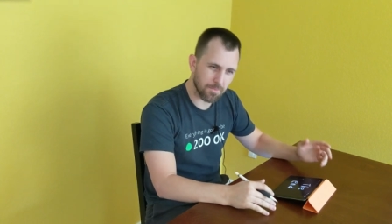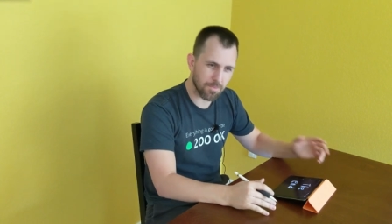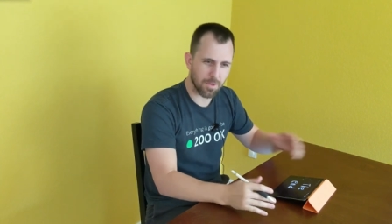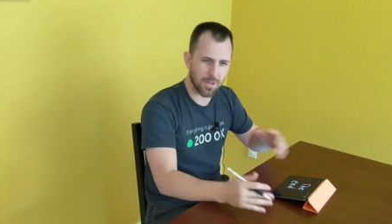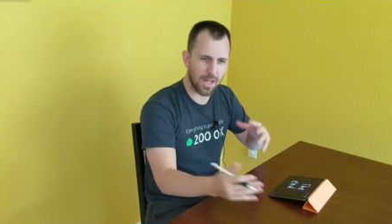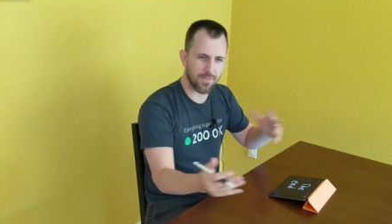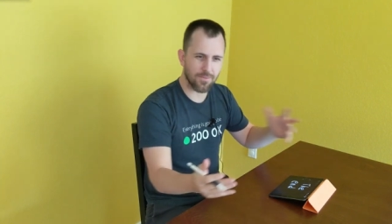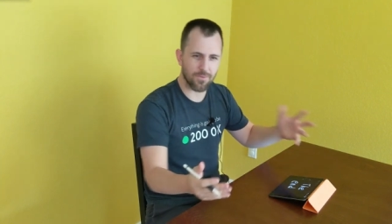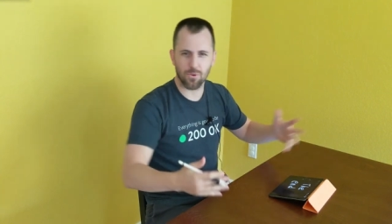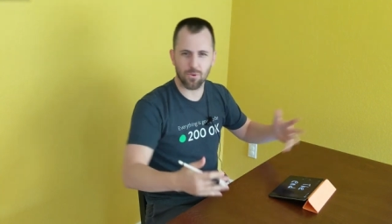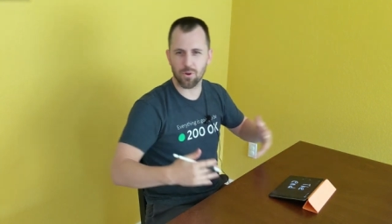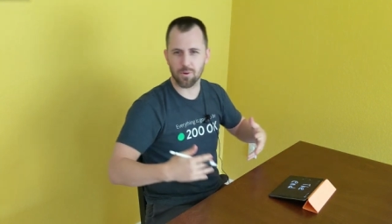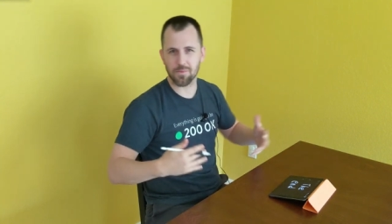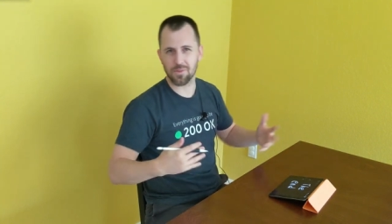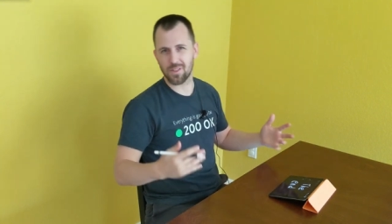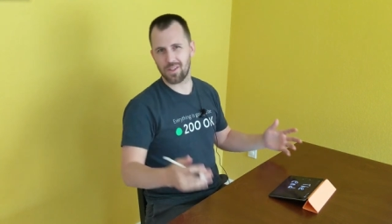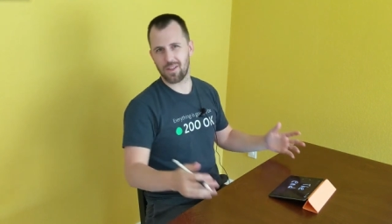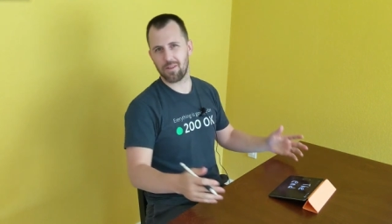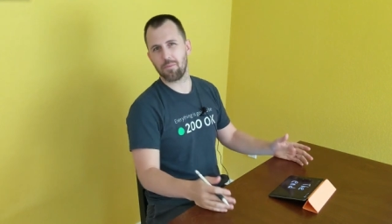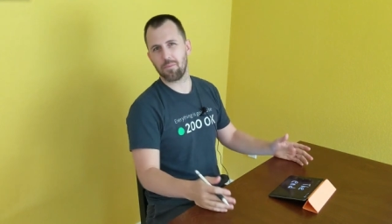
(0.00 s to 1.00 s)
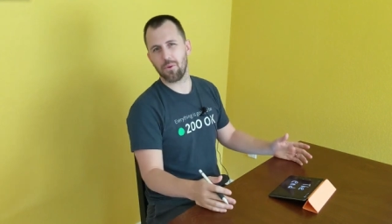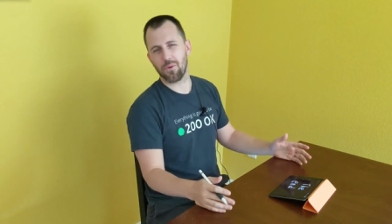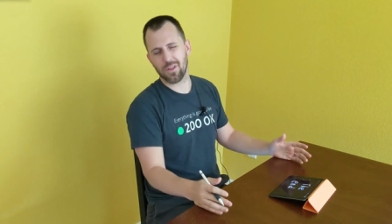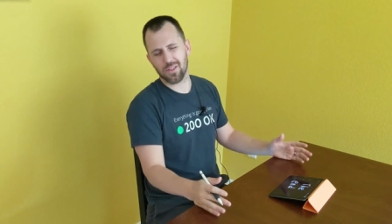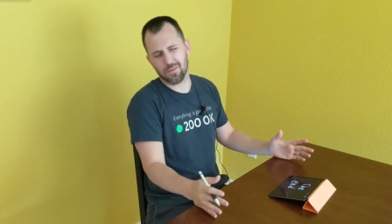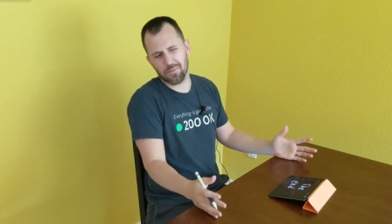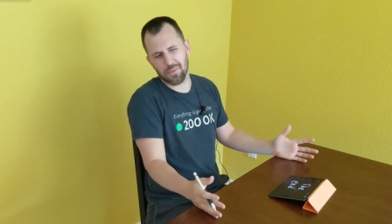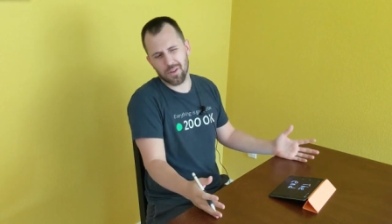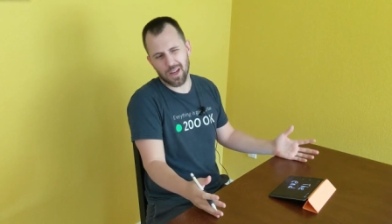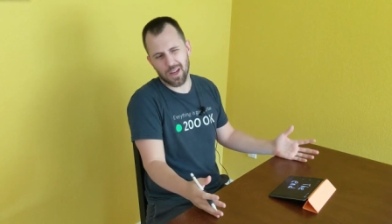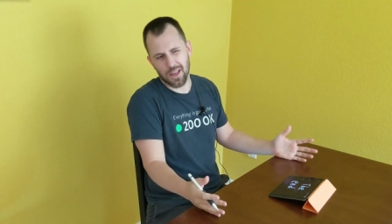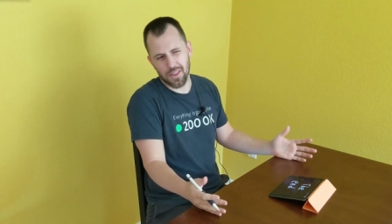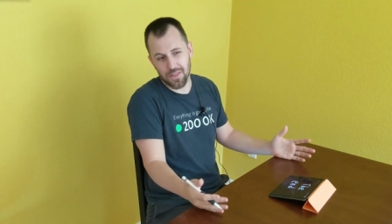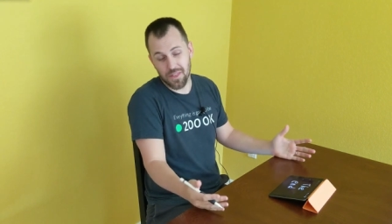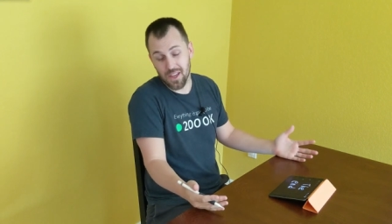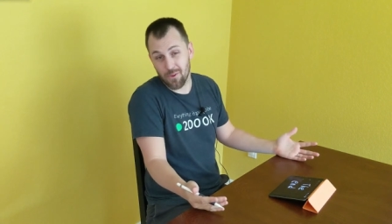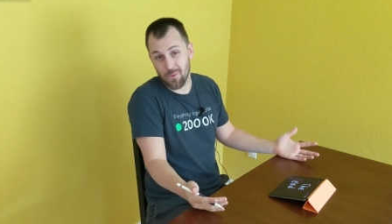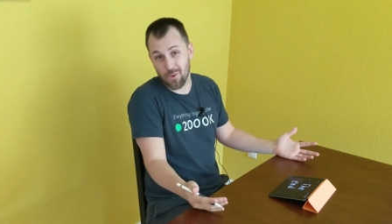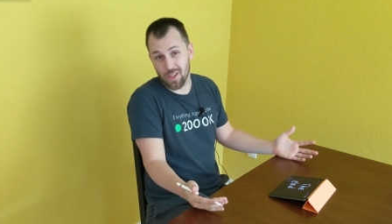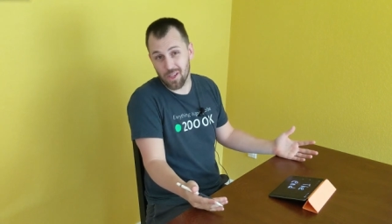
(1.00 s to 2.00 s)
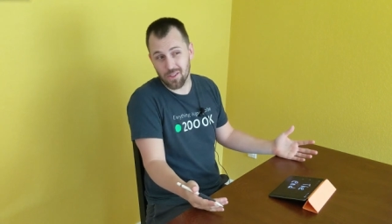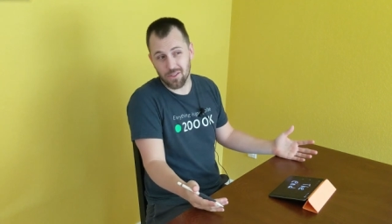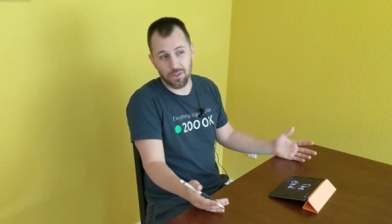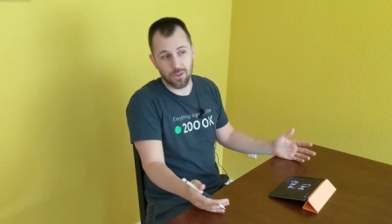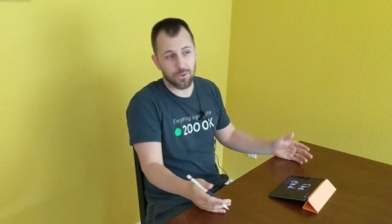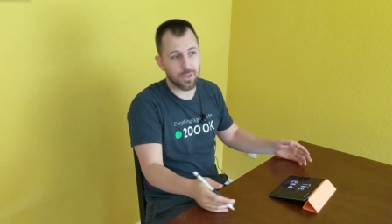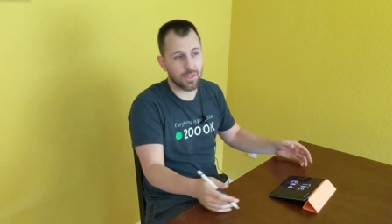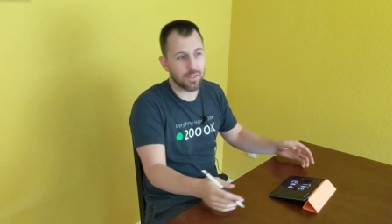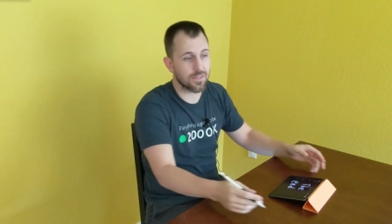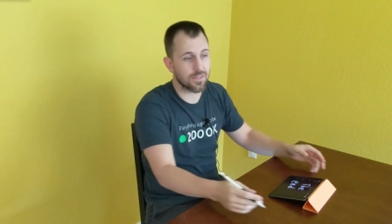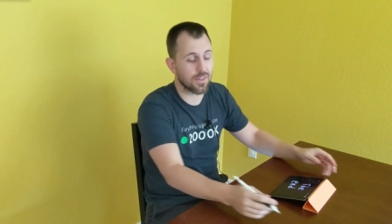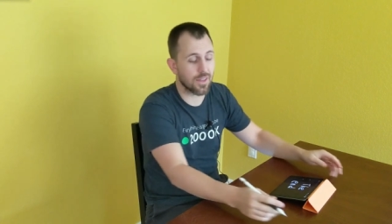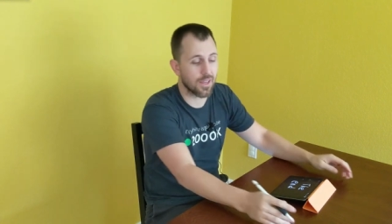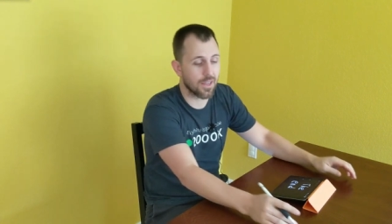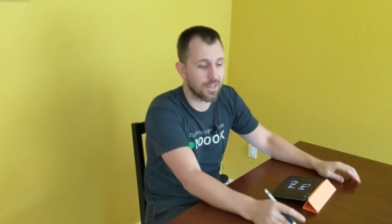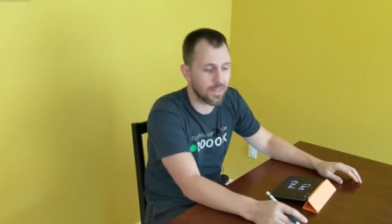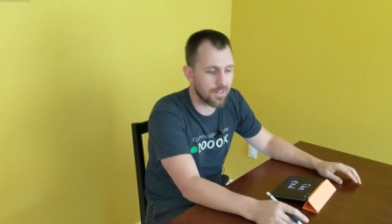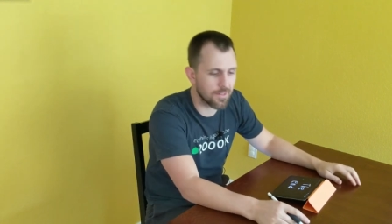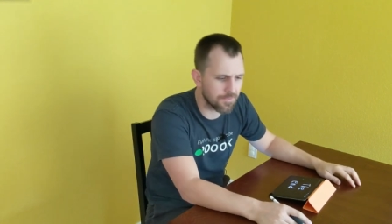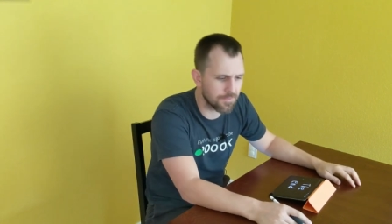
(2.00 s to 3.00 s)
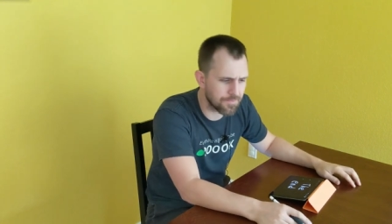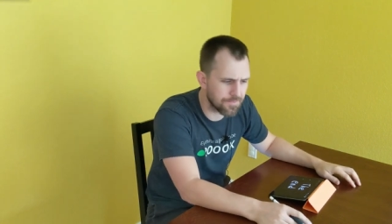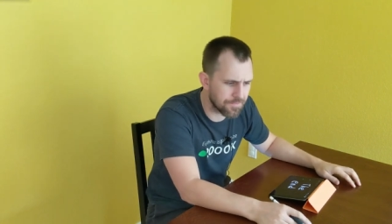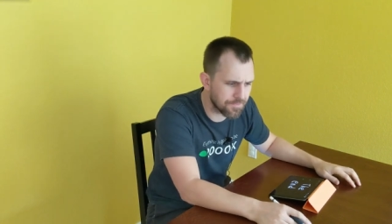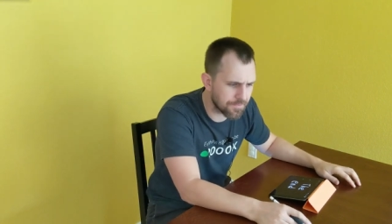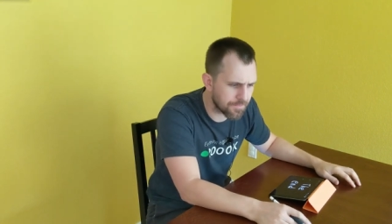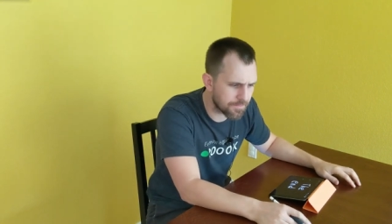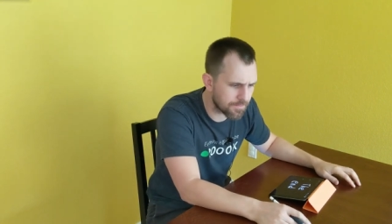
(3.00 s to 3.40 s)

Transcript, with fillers: platforms and endpoints, but I think we can do it. And